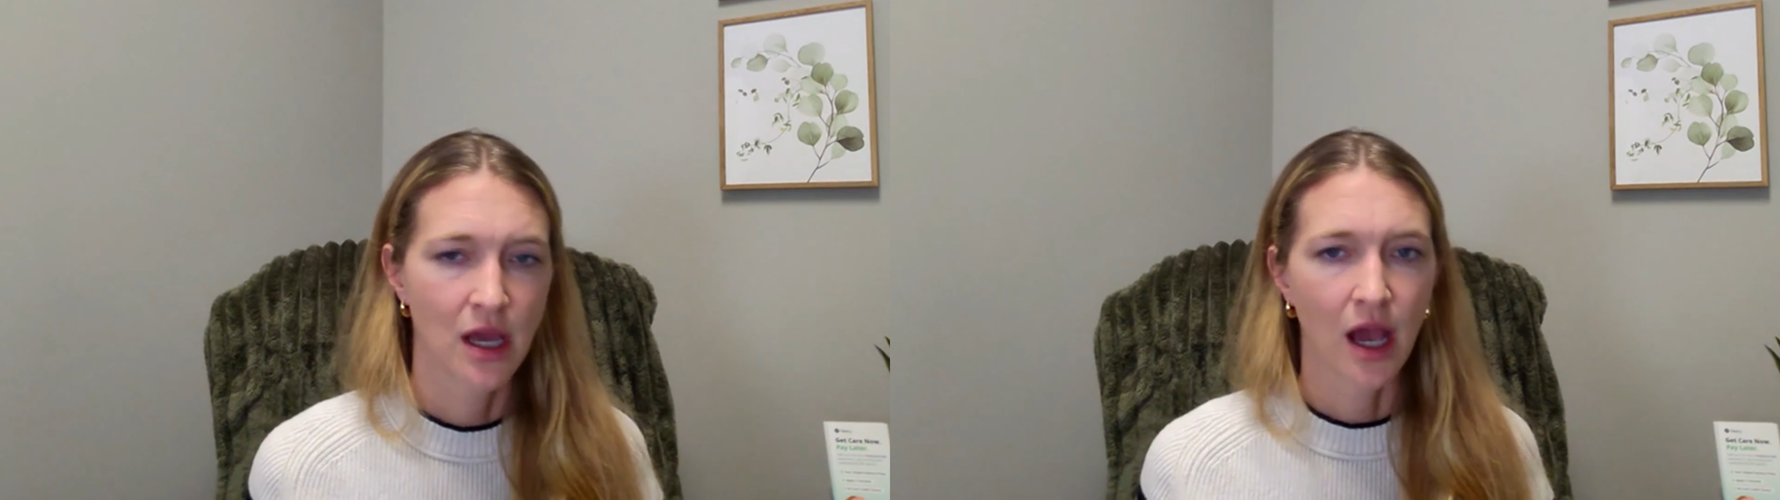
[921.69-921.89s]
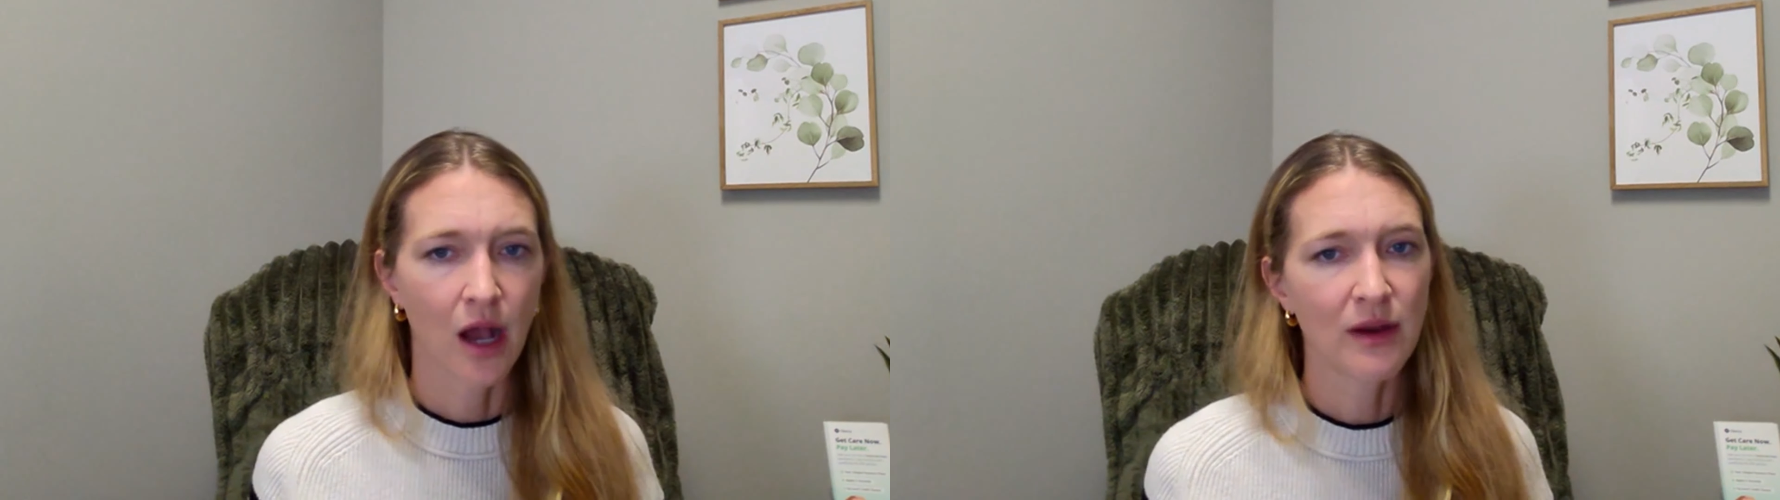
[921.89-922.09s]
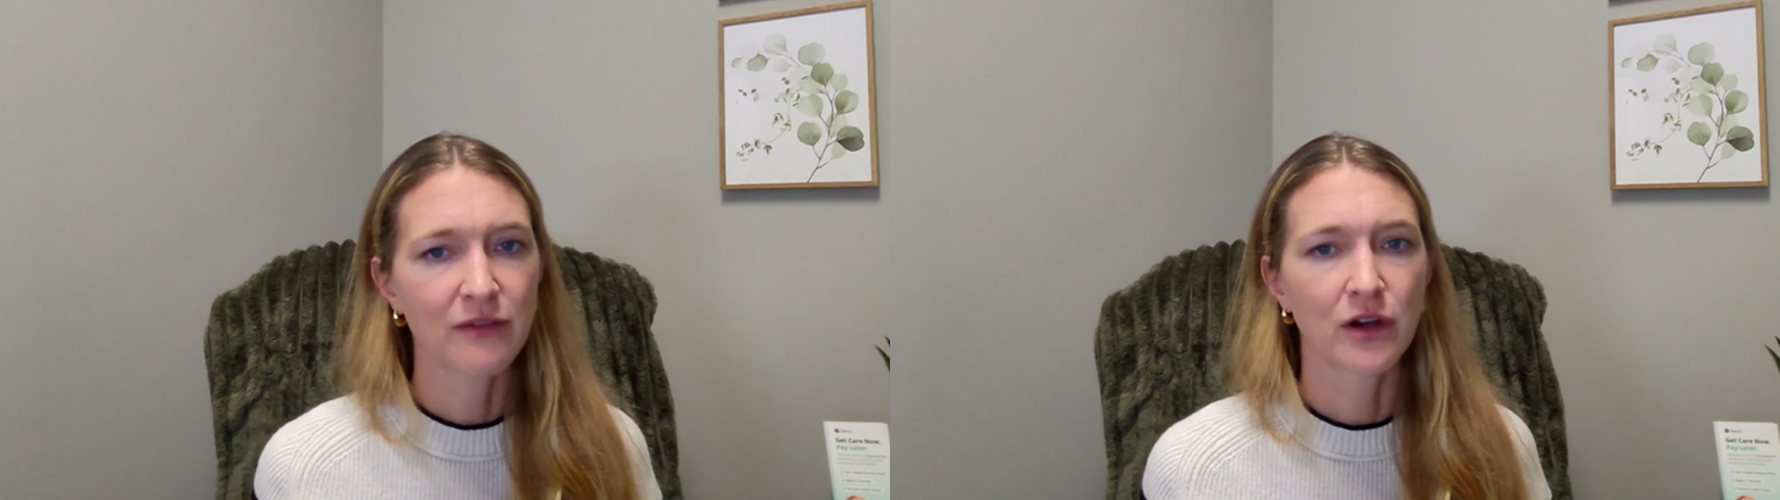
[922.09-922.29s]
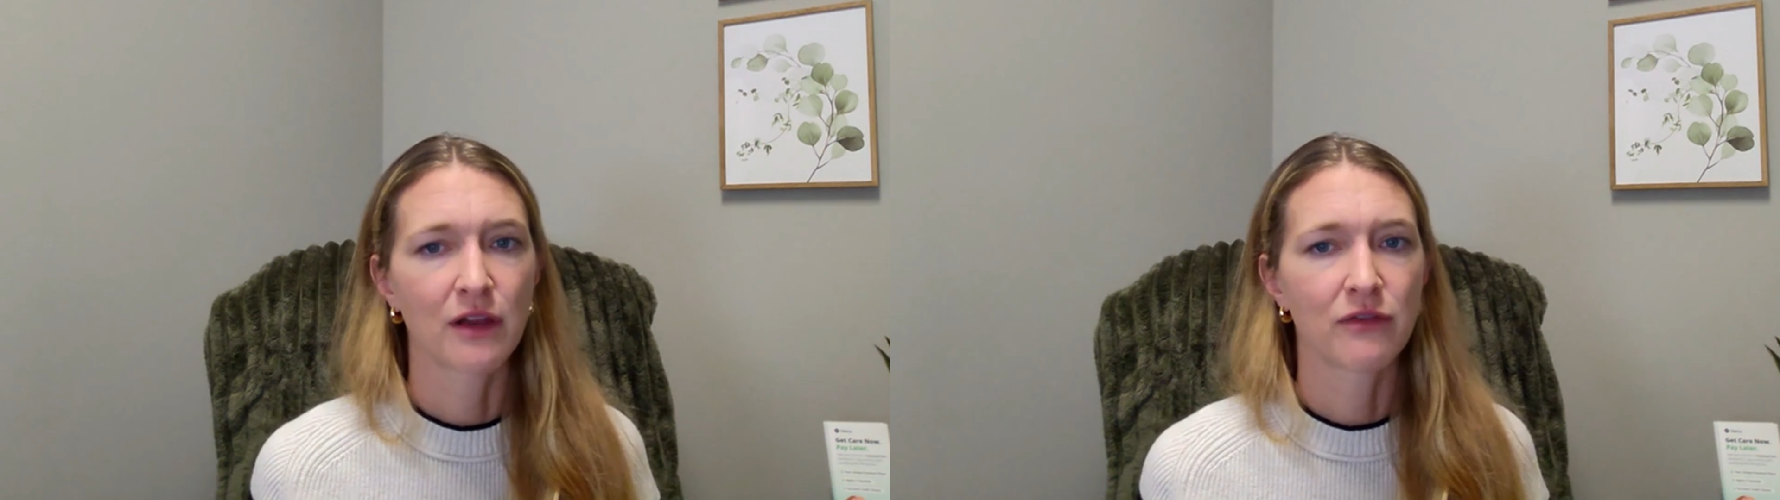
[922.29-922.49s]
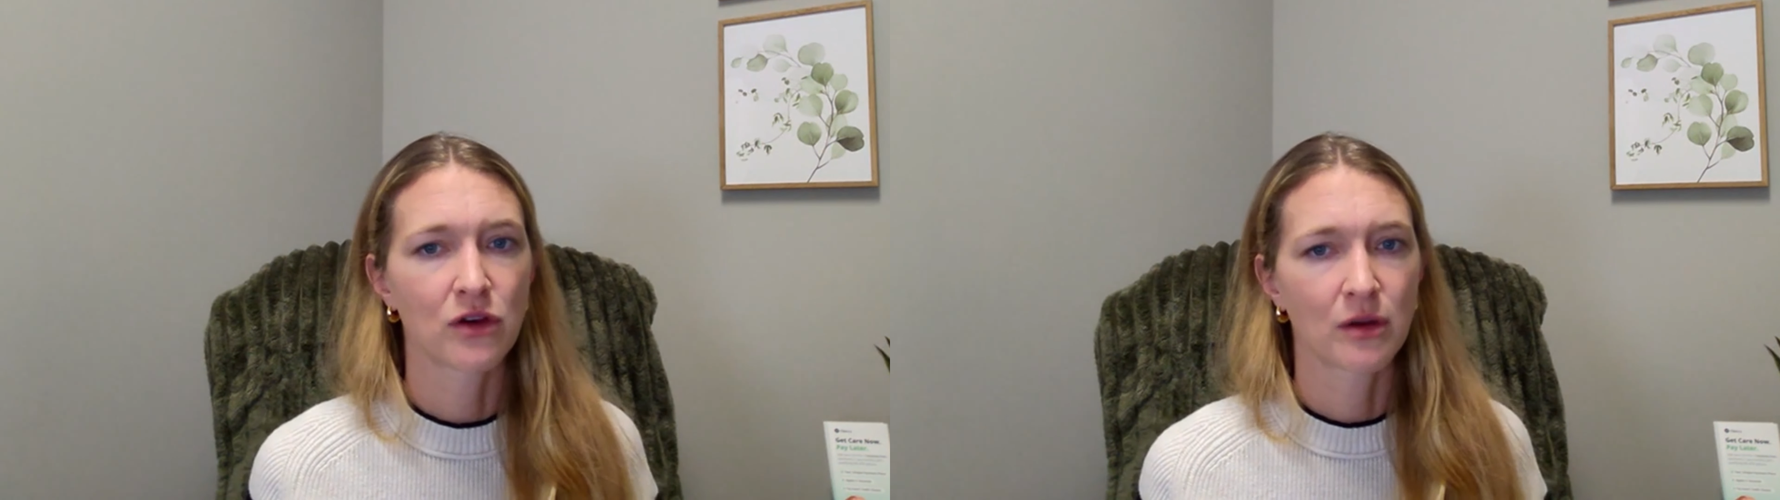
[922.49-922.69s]
However,
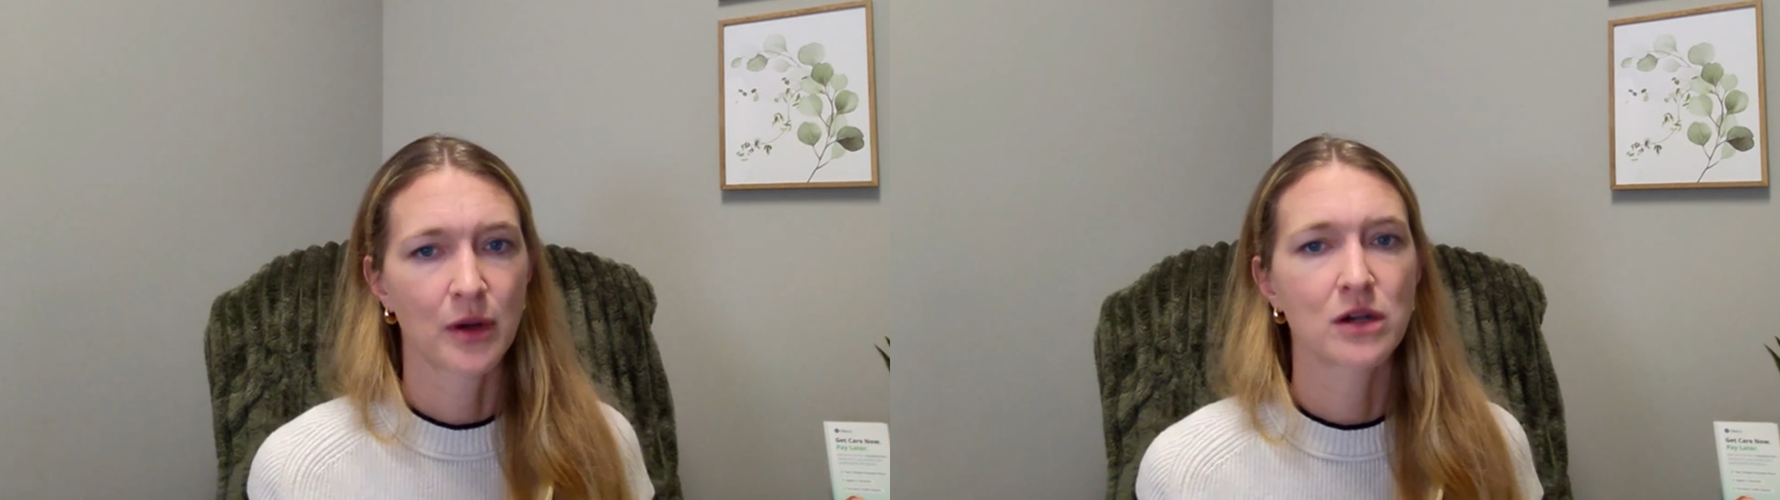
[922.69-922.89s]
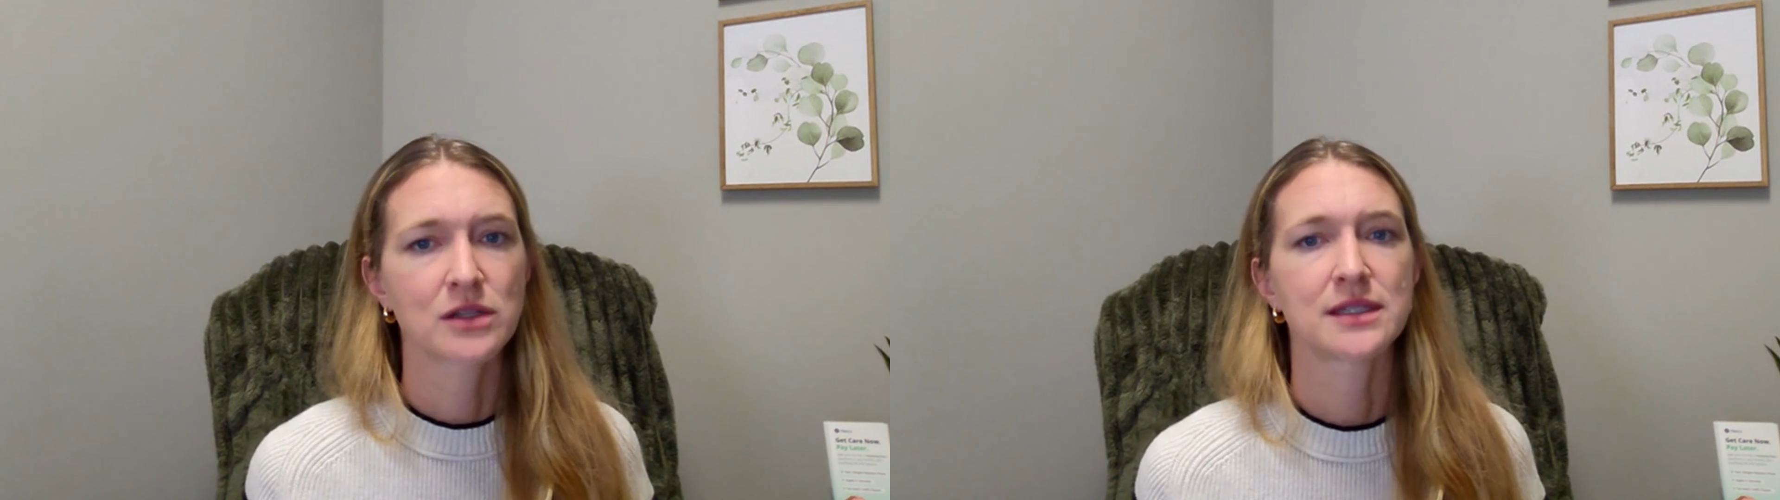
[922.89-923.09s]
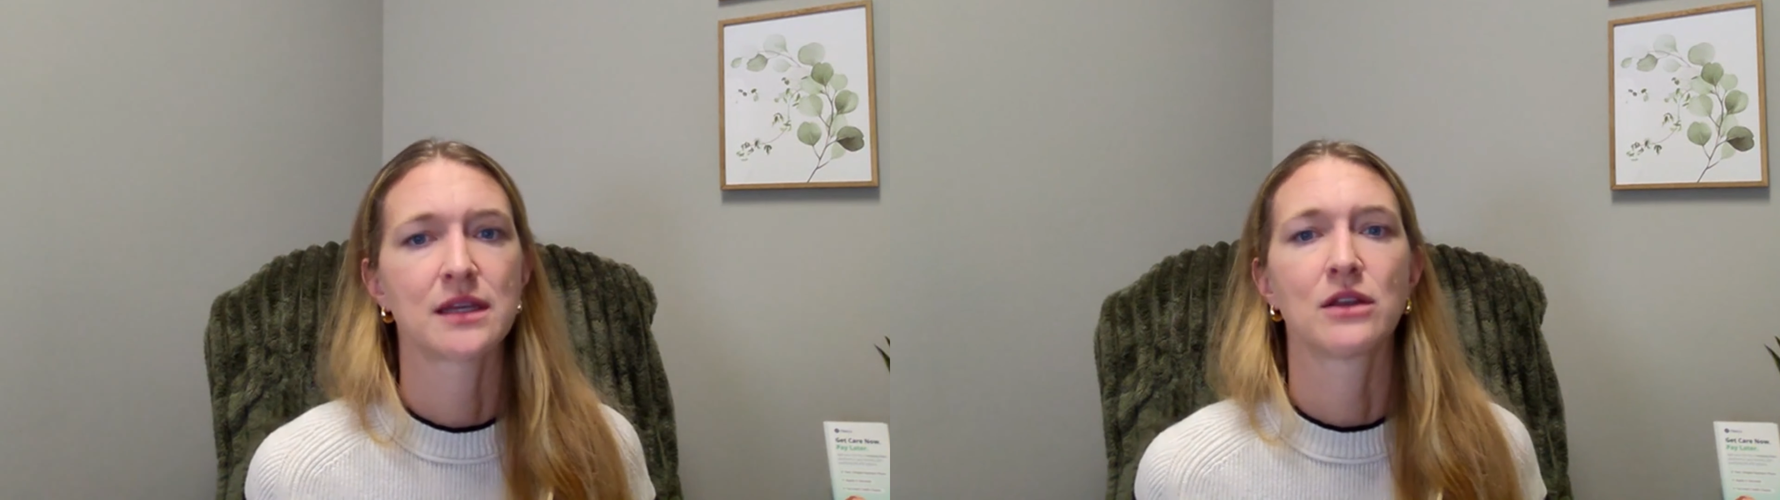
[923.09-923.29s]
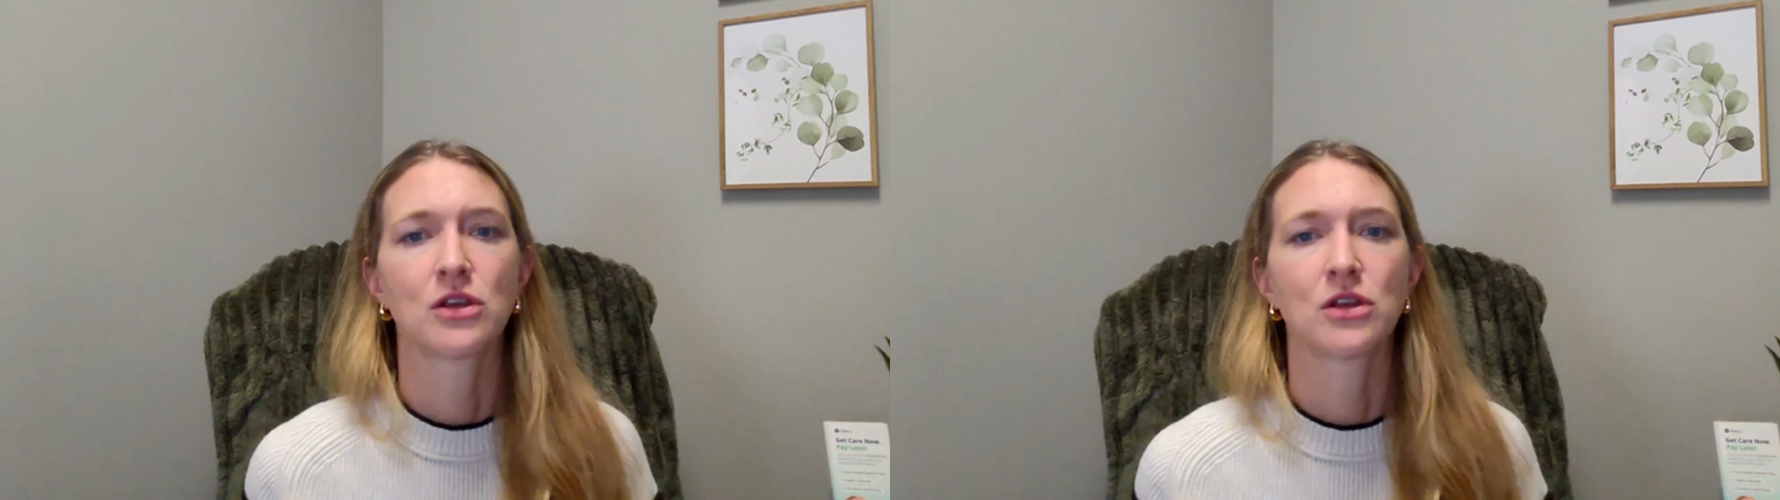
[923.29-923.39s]
if you're a person